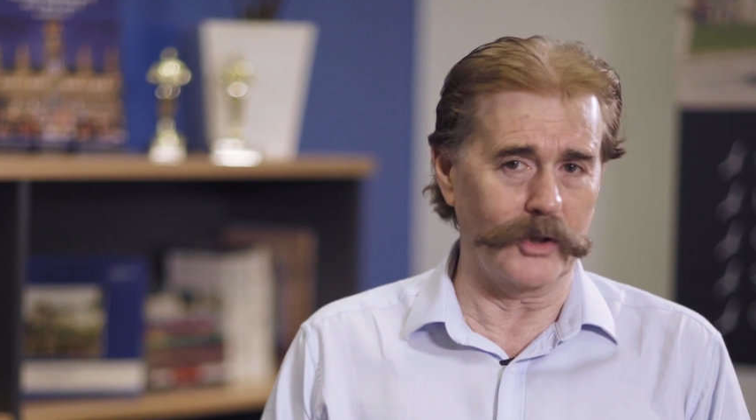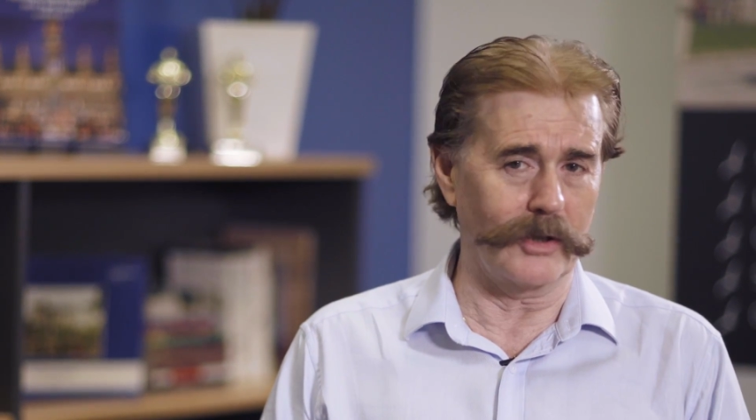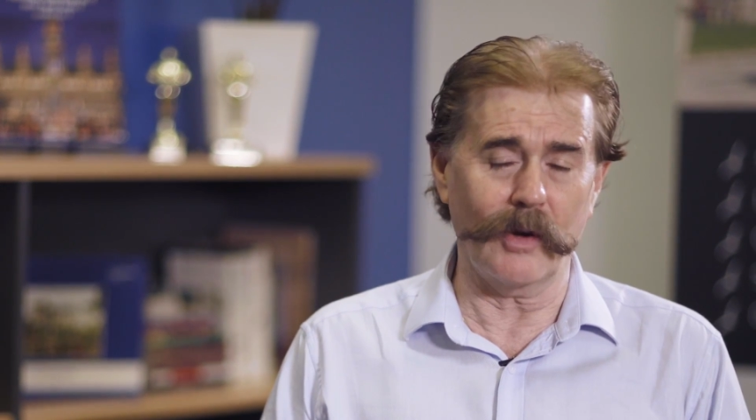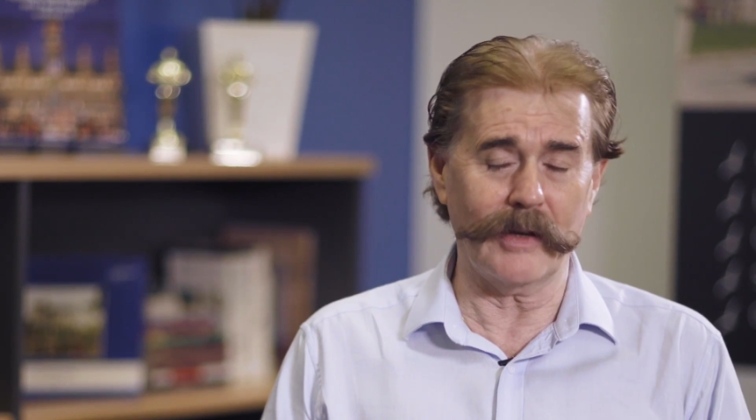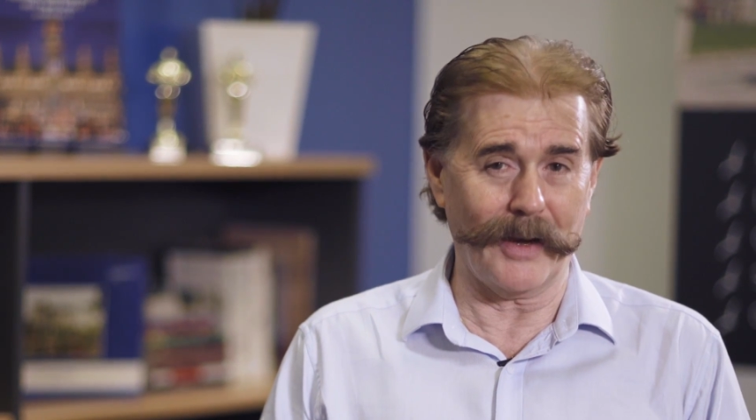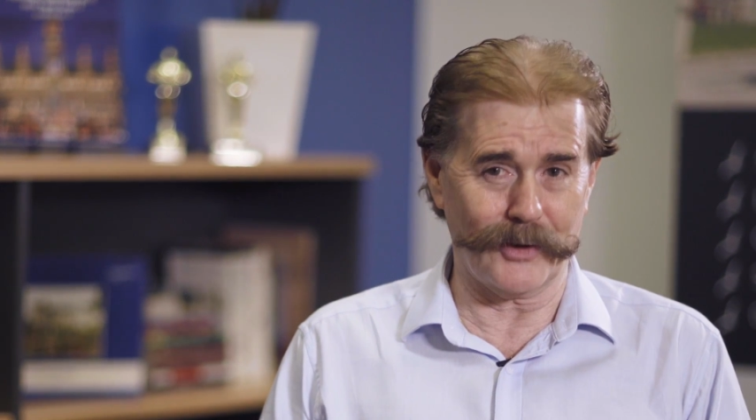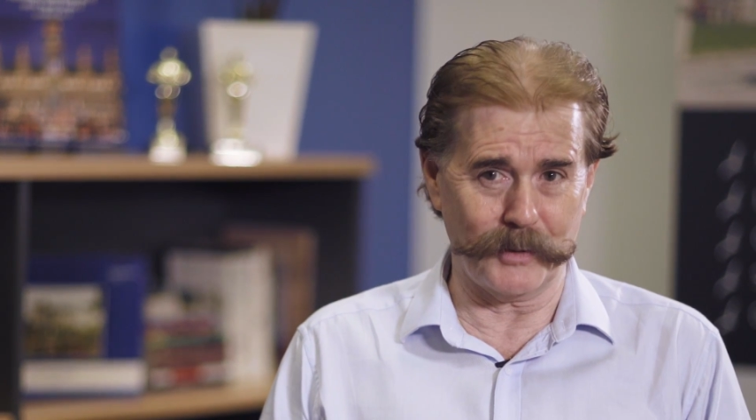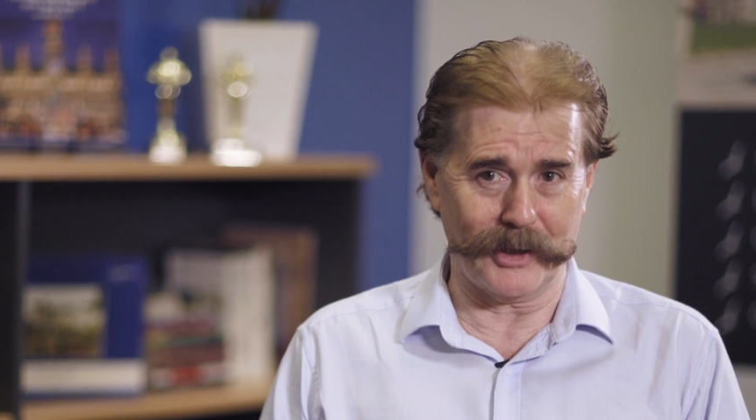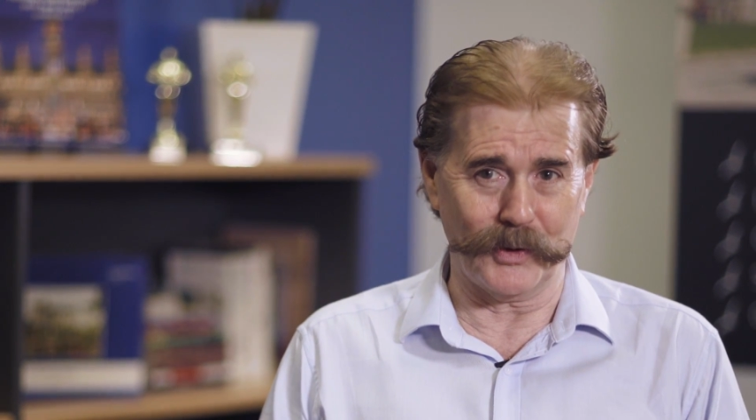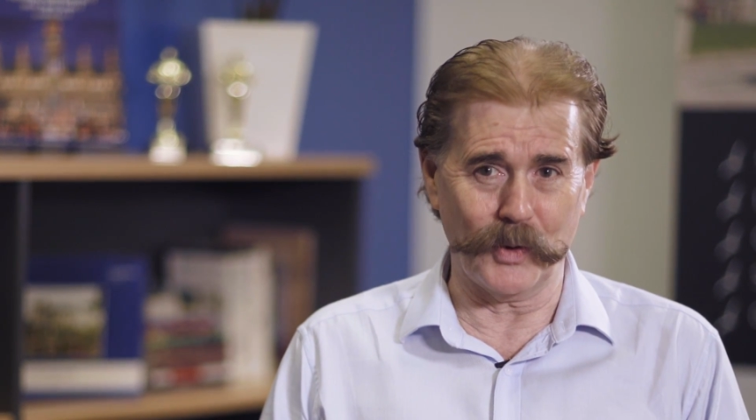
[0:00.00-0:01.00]
You don't have
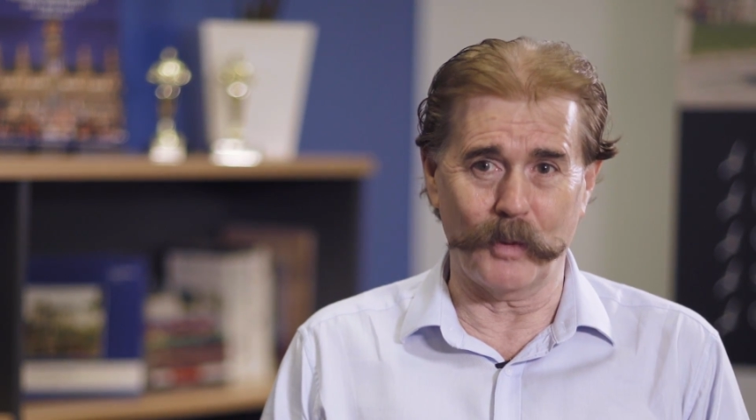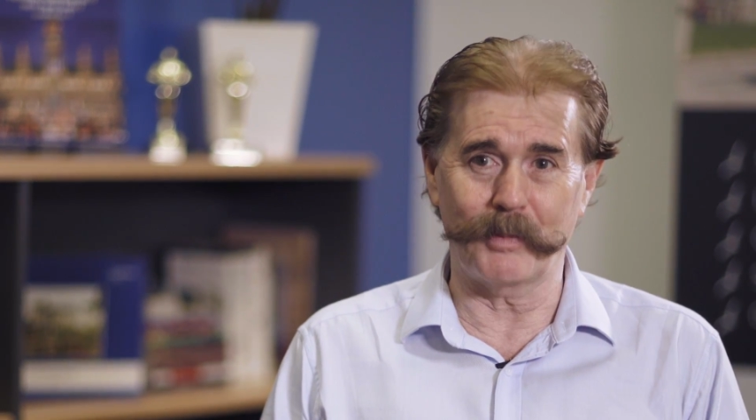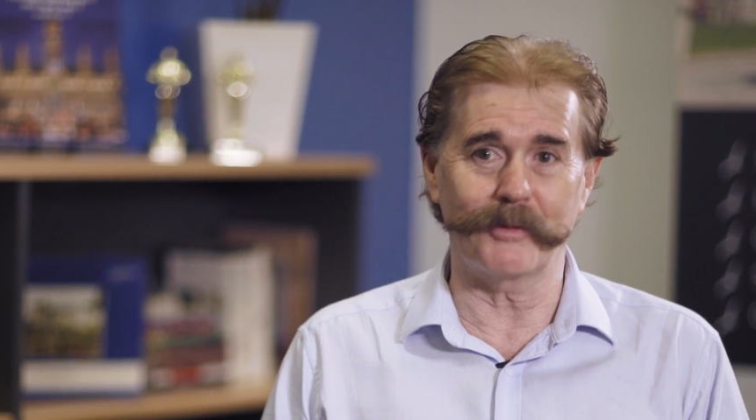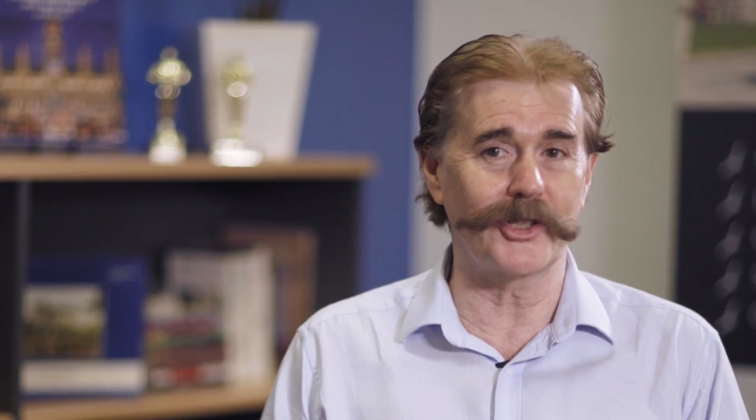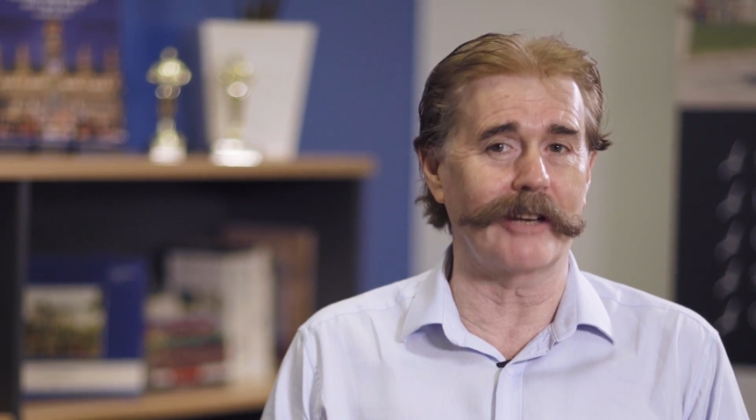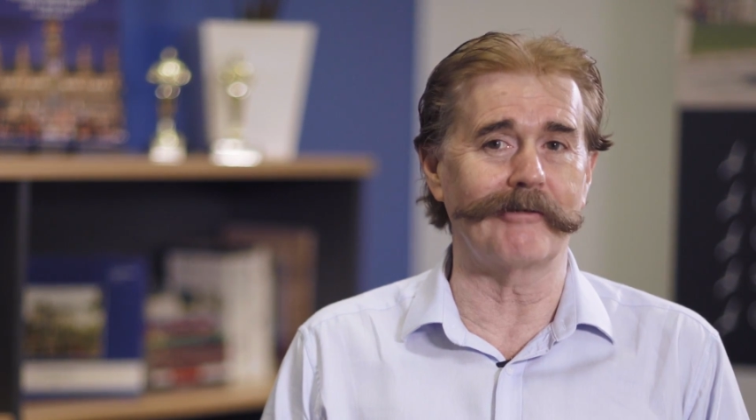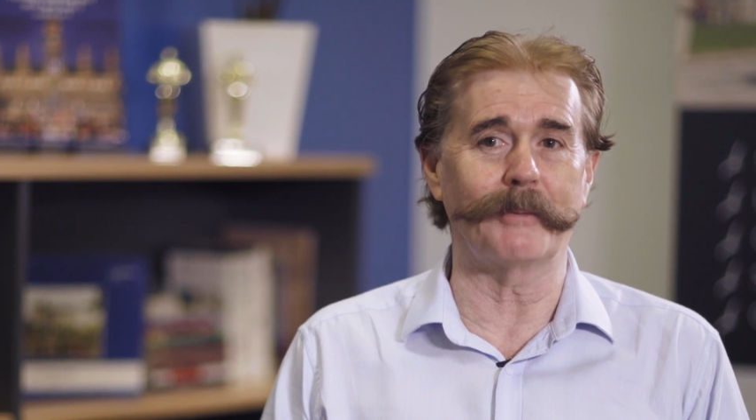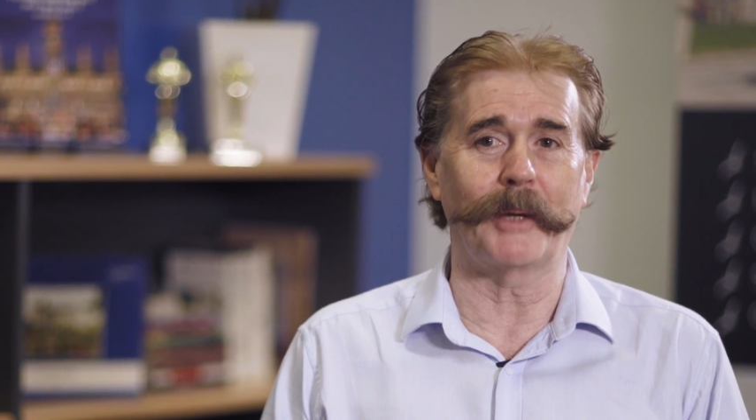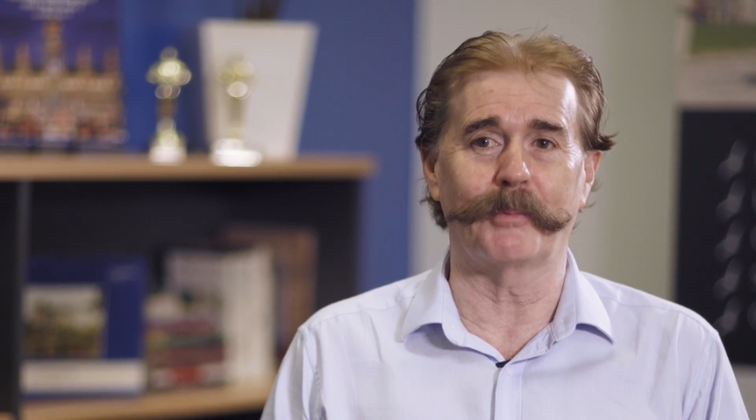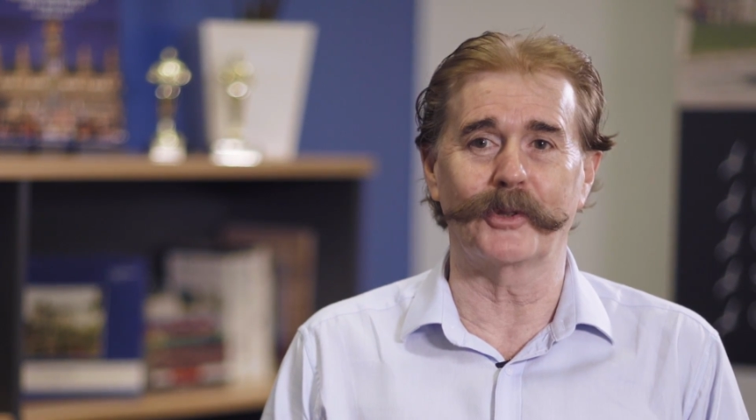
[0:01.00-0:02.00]
to eat at all, but generally
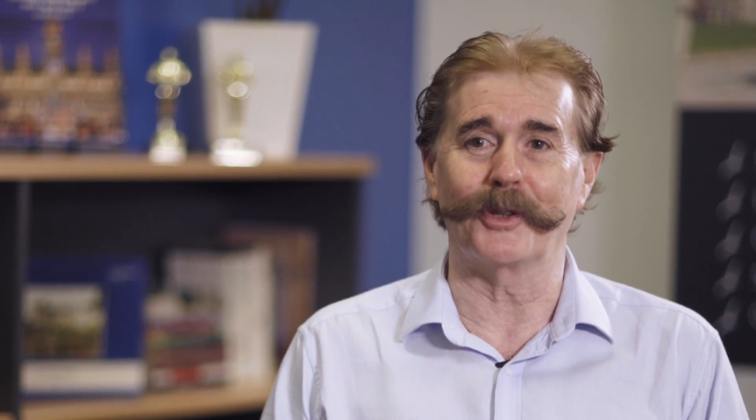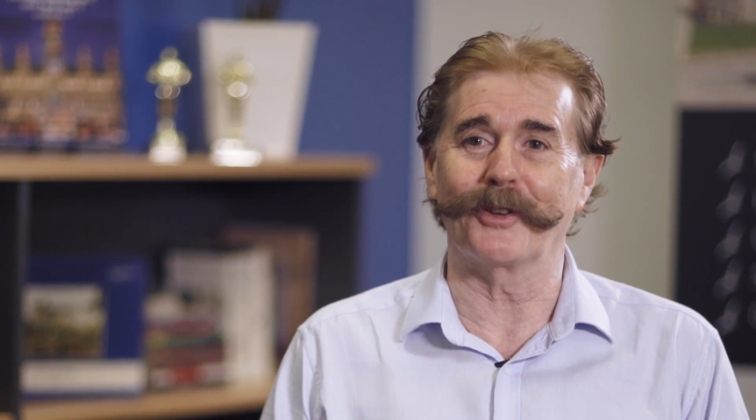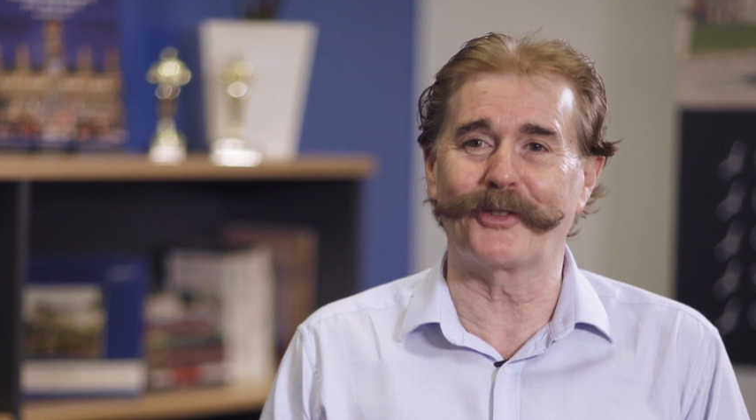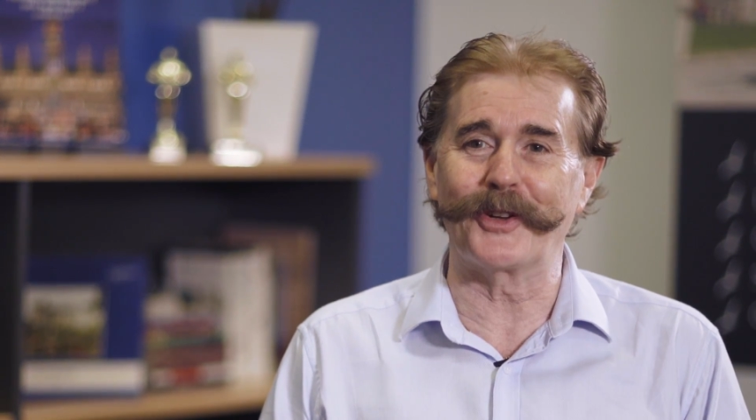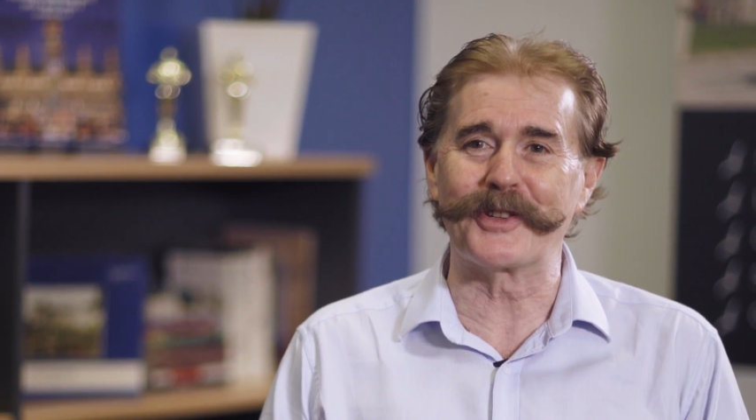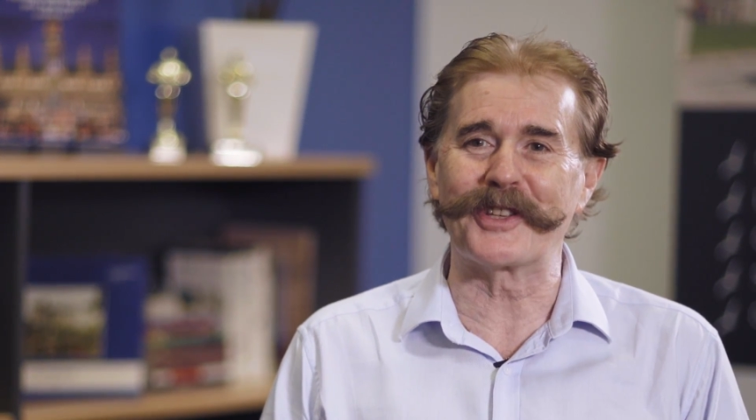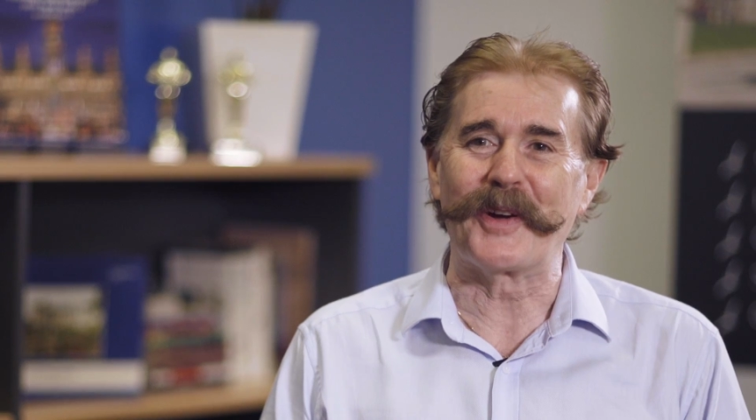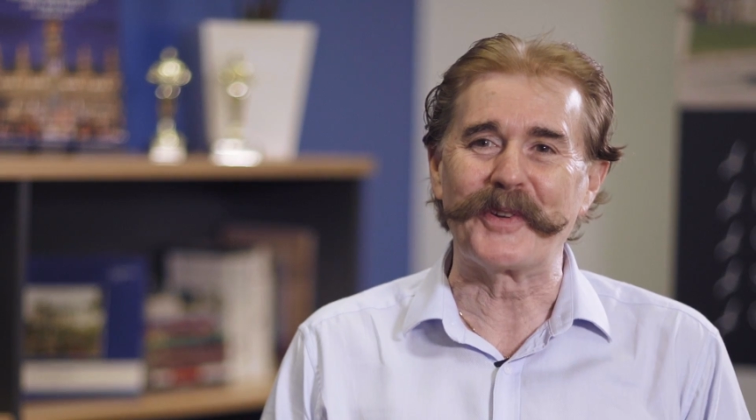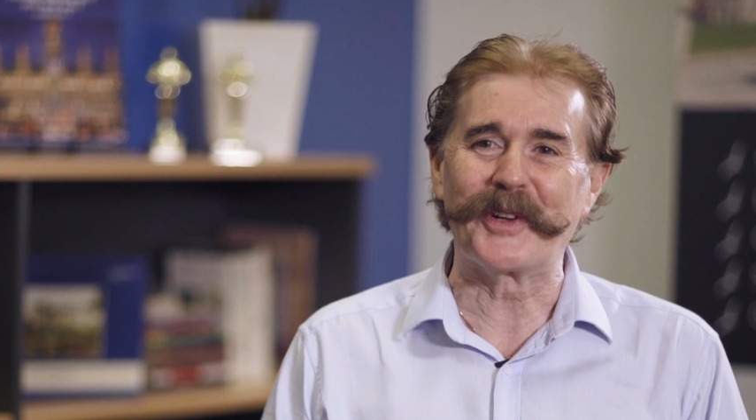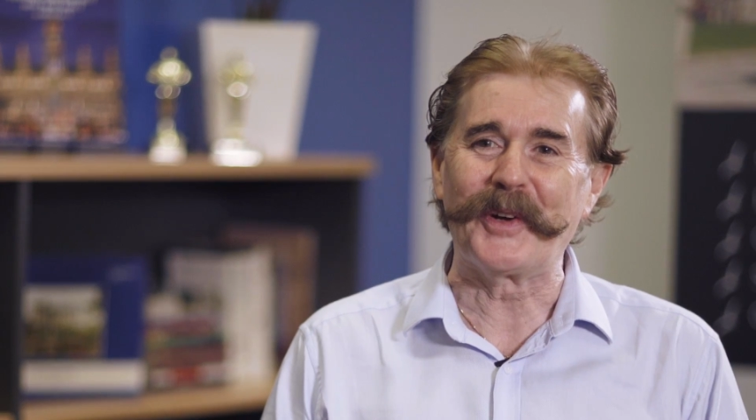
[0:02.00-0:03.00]
people do. The food's
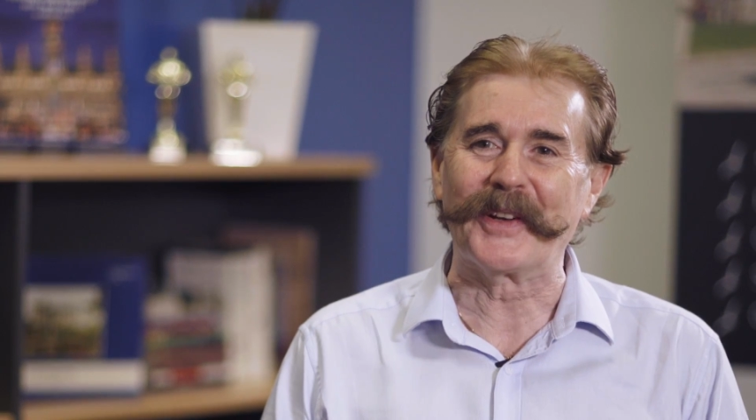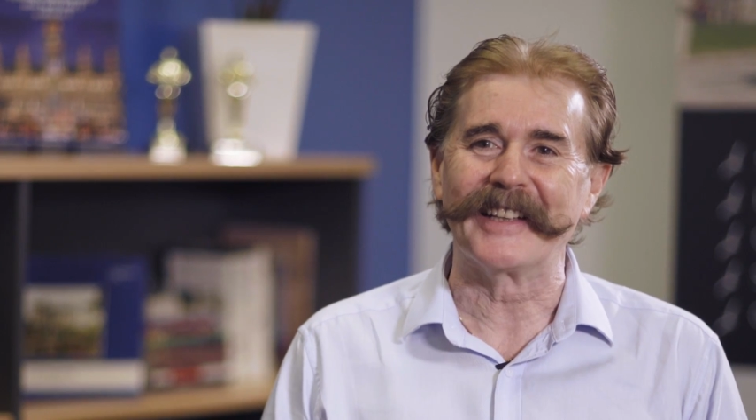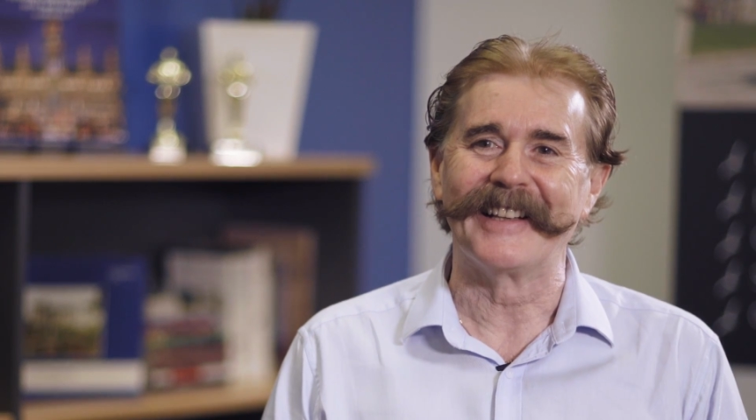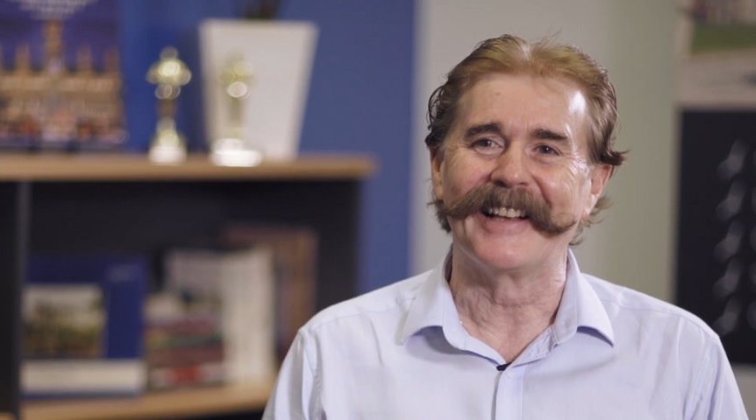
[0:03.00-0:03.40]
so good.